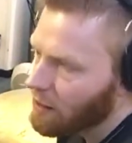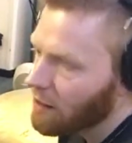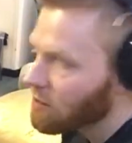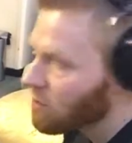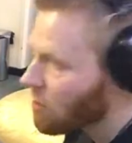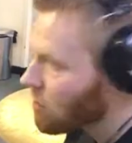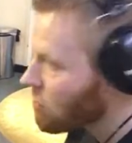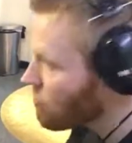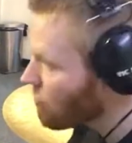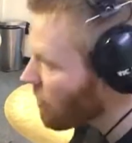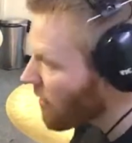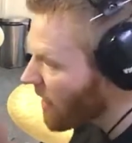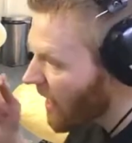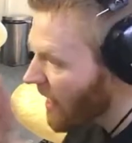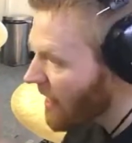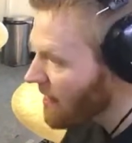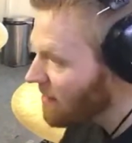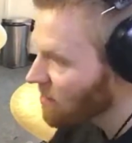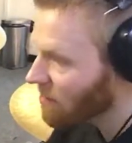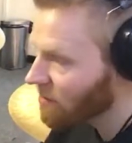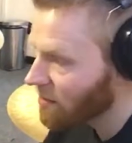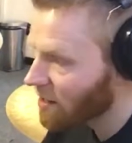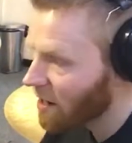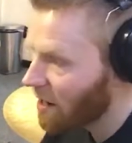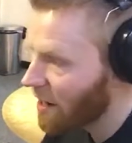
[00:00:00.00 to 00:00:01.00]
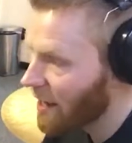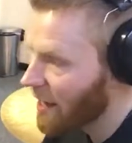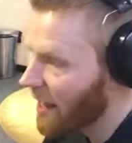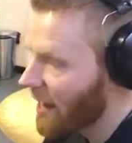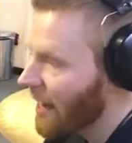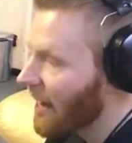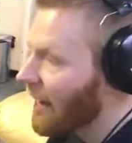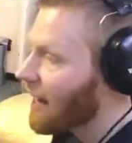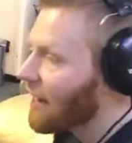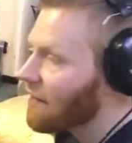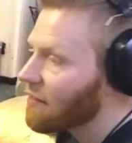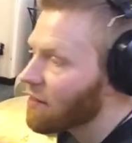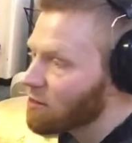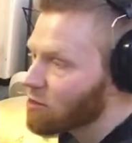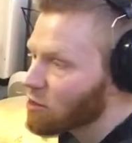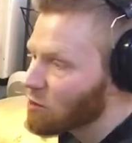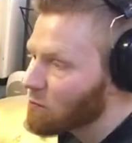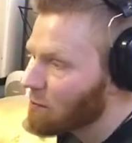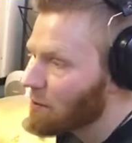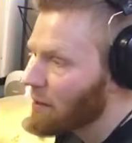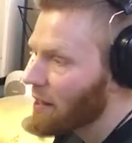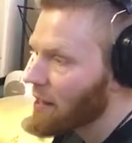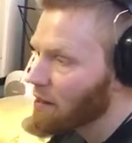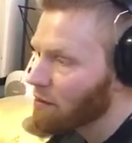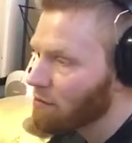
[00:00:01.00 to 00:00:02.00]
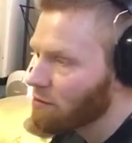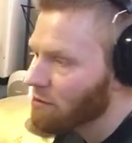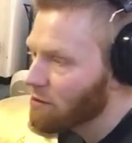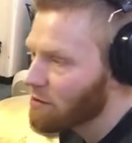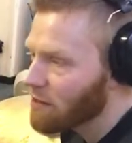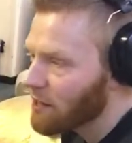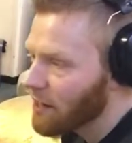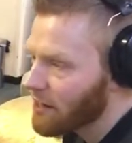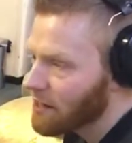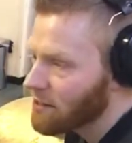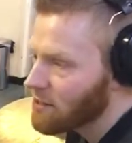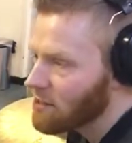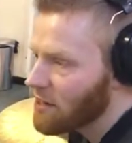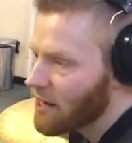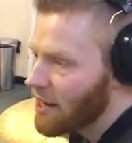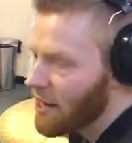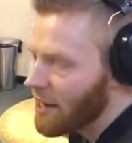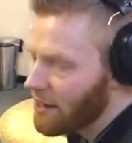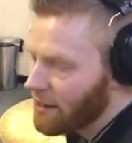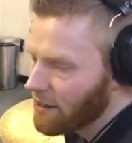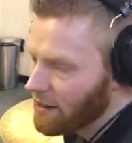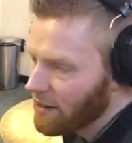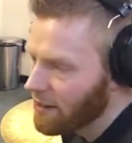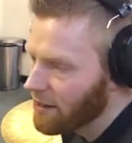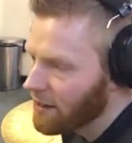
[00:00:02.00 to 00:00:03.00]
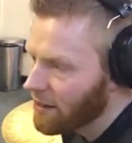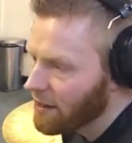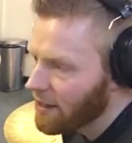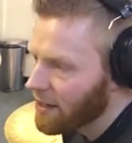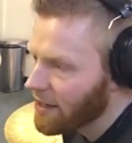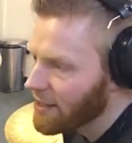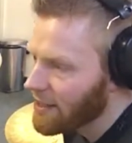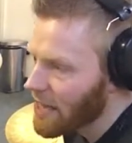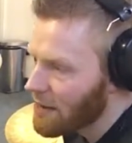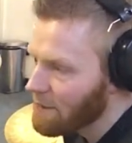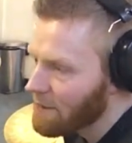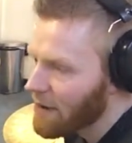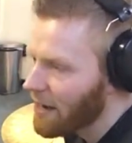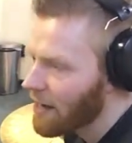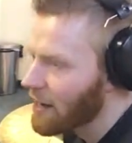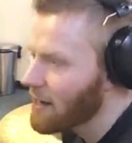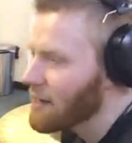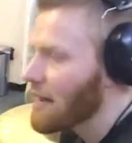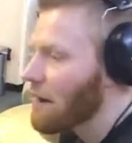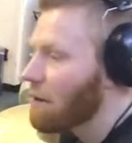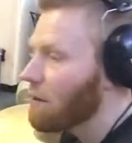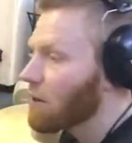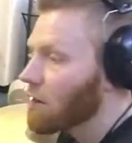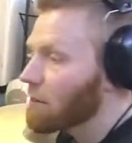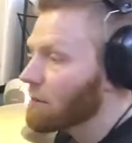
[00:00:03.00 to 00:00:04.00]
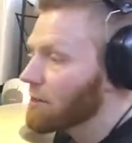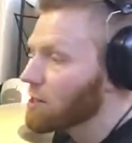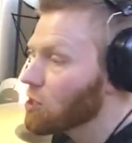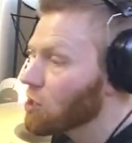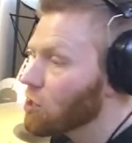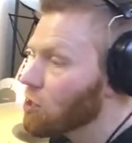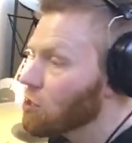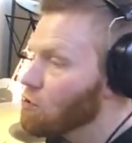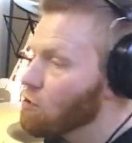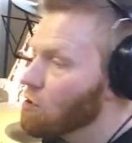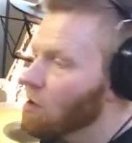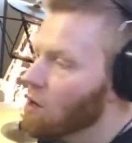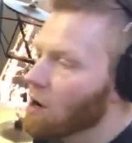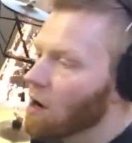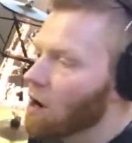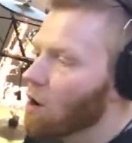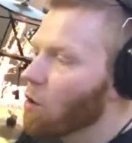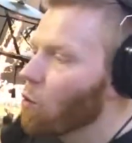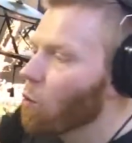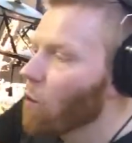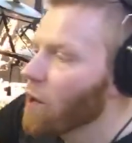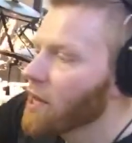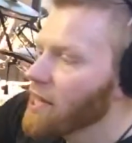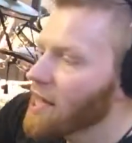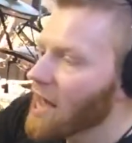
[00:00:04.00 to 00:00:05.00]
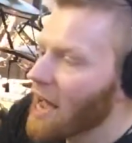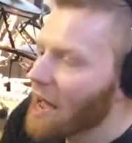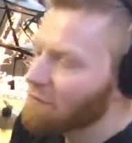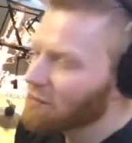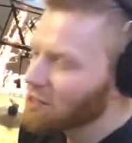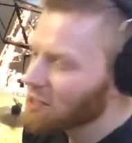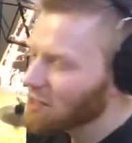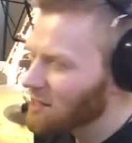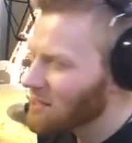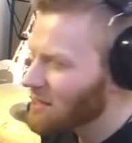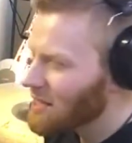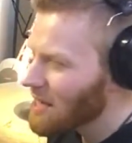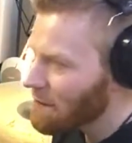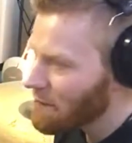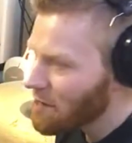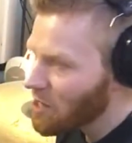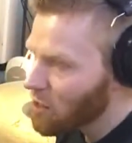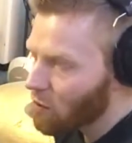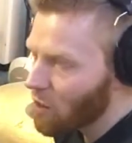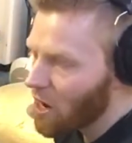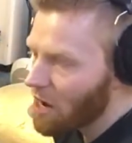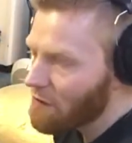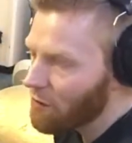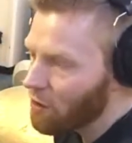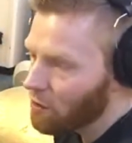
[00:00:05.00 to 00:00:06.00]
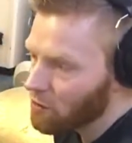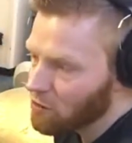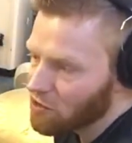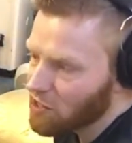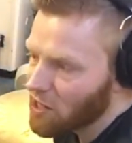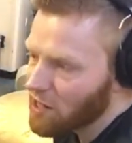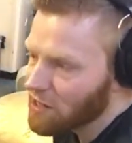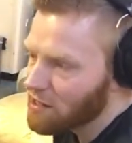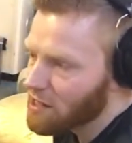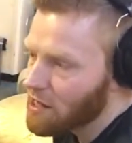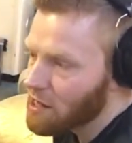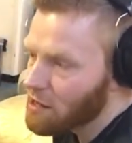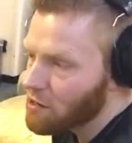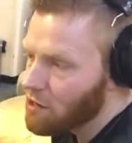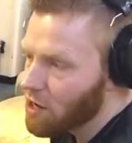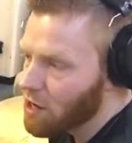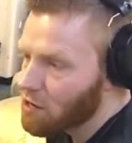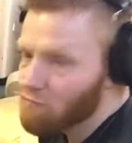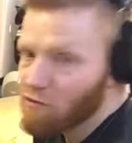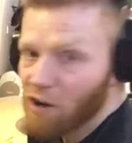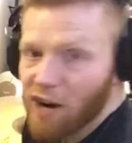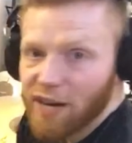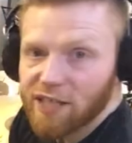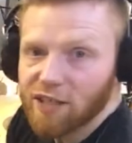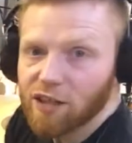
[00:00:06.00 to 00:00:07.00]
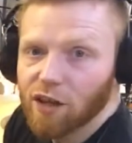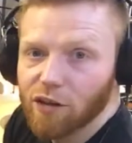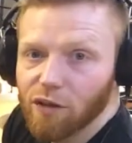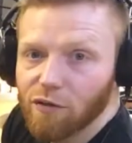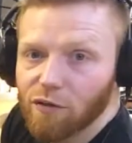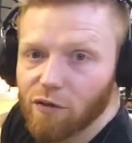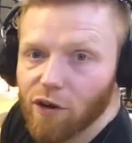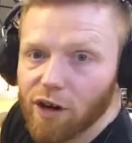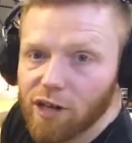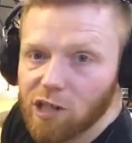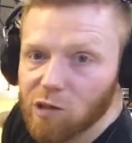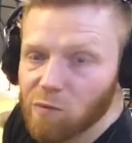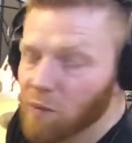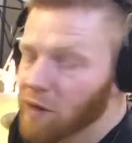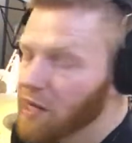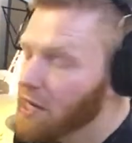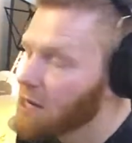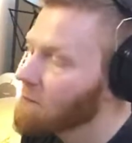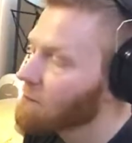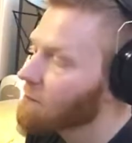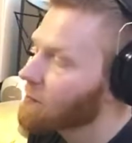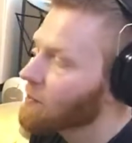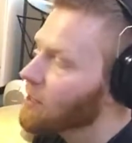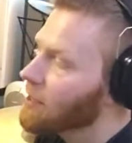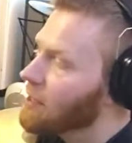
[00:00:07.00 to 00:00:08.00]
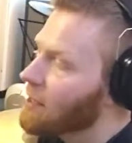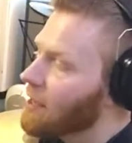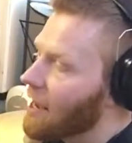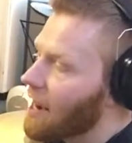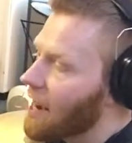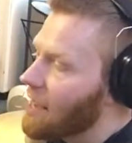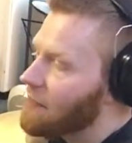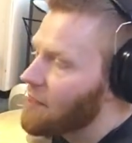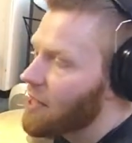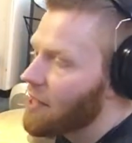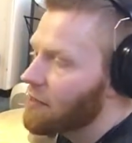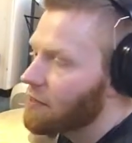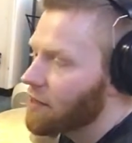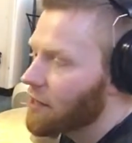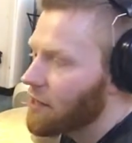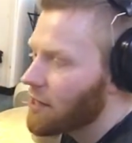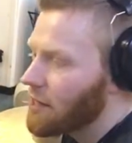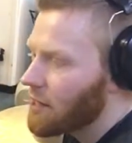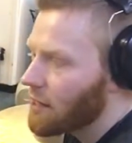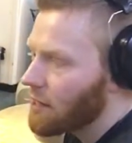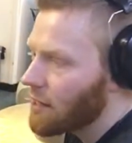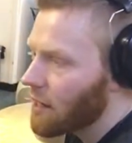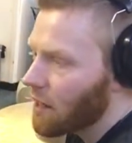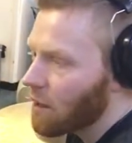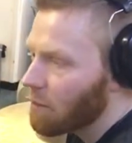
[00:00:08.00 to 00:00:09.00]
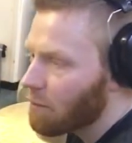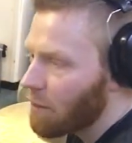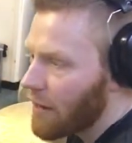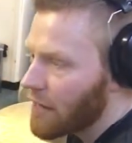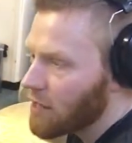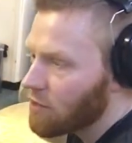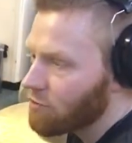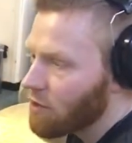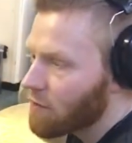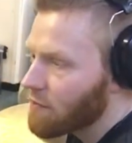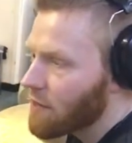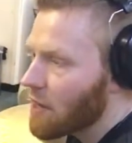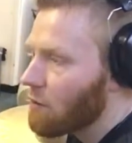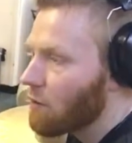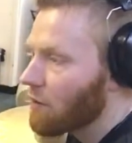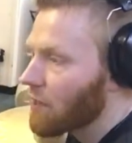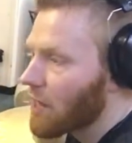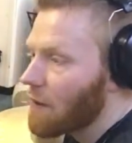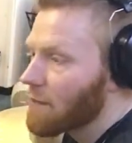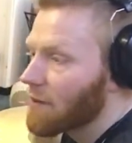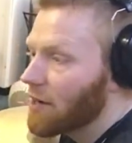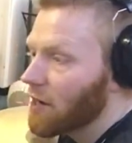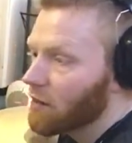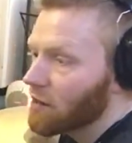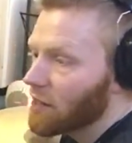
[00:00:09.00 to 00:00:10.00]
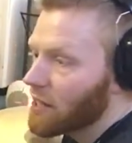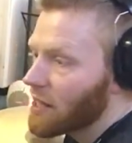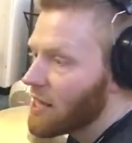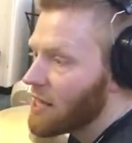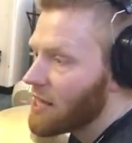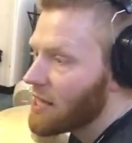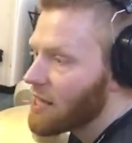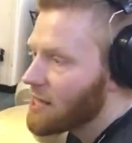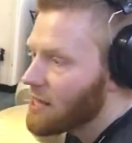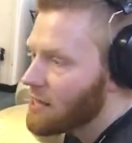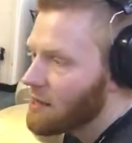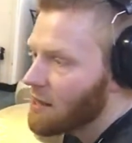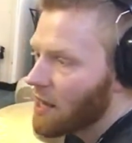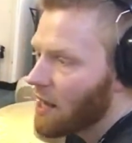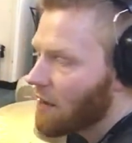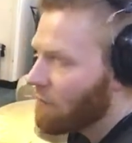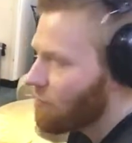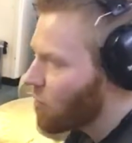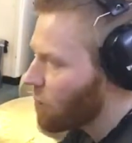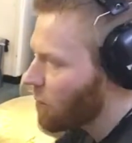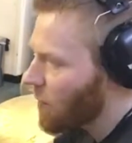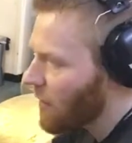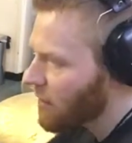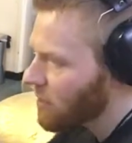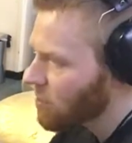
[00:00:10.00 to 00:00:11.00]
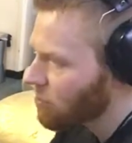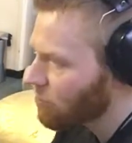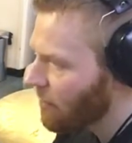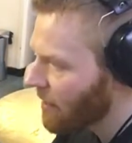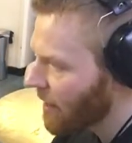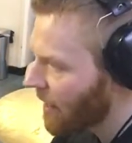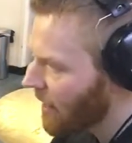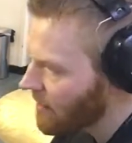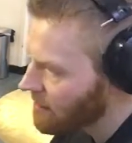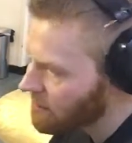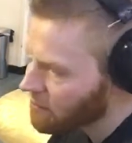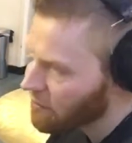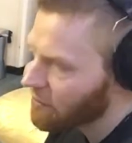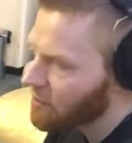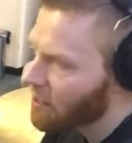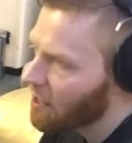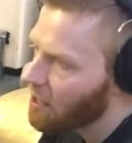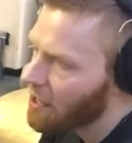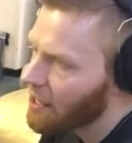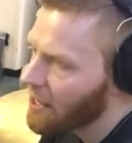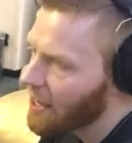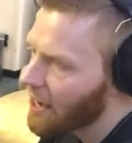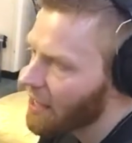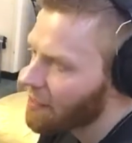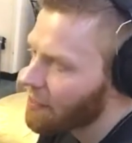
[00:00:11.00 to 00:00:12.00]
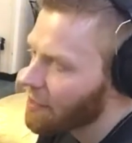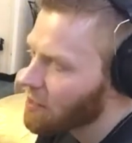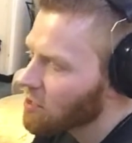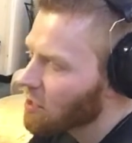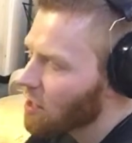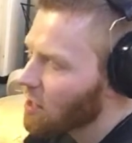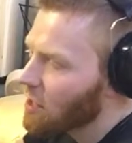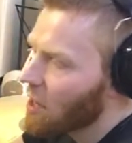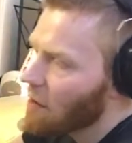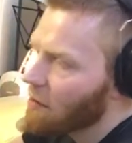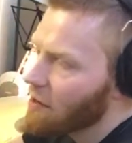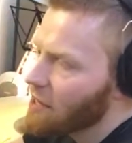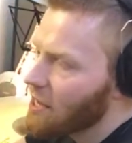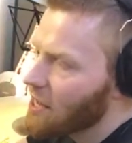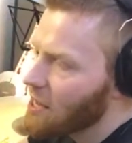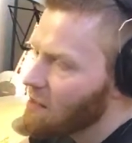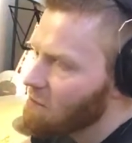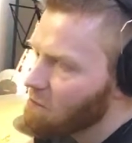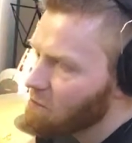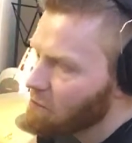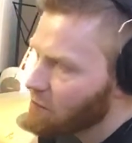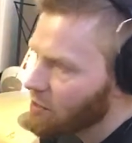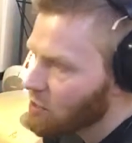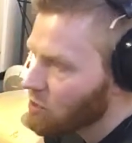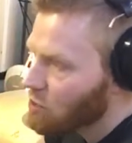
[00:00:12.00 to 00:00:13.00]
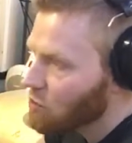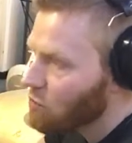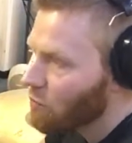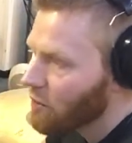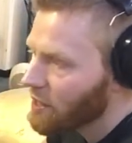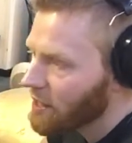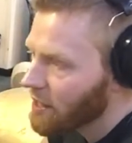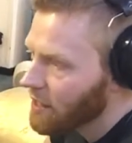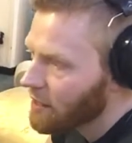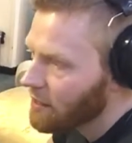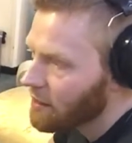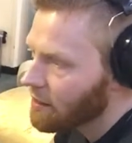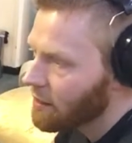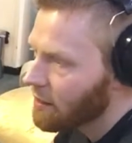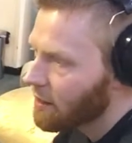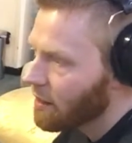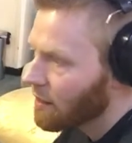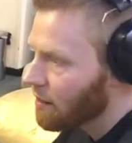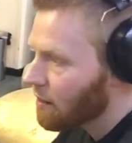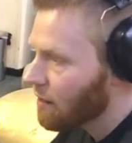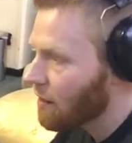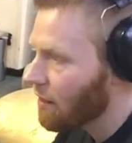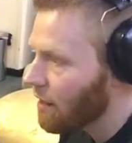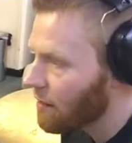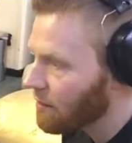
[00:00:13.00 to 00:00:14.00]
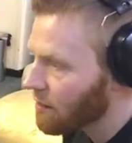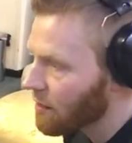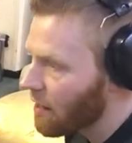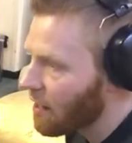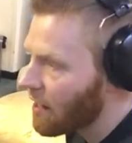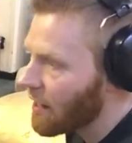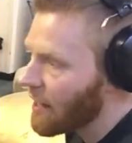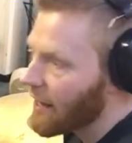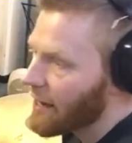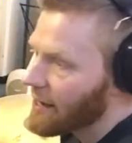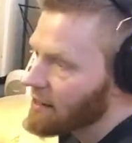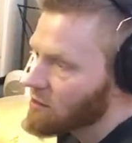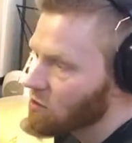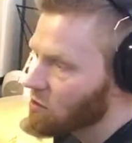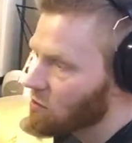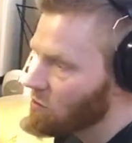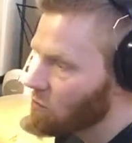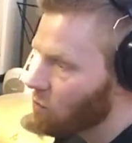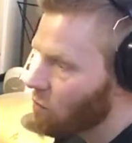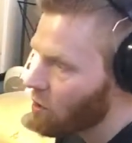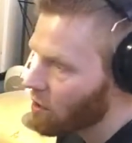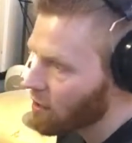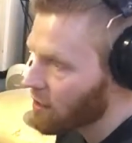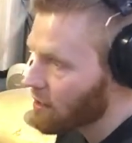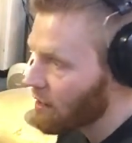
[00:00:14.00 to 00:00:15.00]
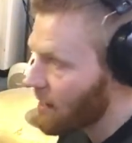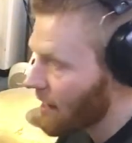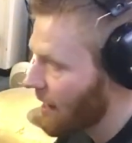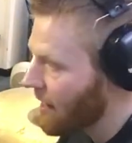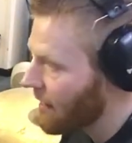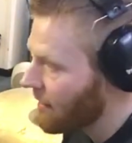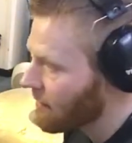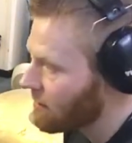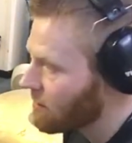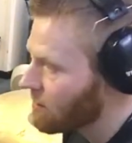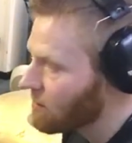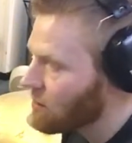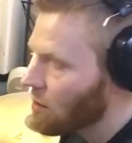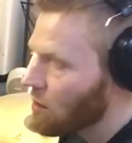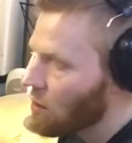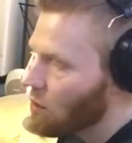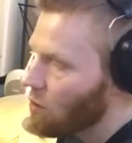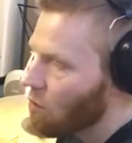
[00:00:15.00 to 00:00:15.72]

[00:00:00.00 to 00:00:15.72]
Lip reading: So straight 8s on the hi-hat, and then just playing through kick and snare in that manner. Now on number 2, we have a semi-quaver or 16th note rest on the first beat, and then the little bass drum there will come in on the E. If you're playing straight 8s on the hi-hat, that's going to go in between the hi-hats on 1 and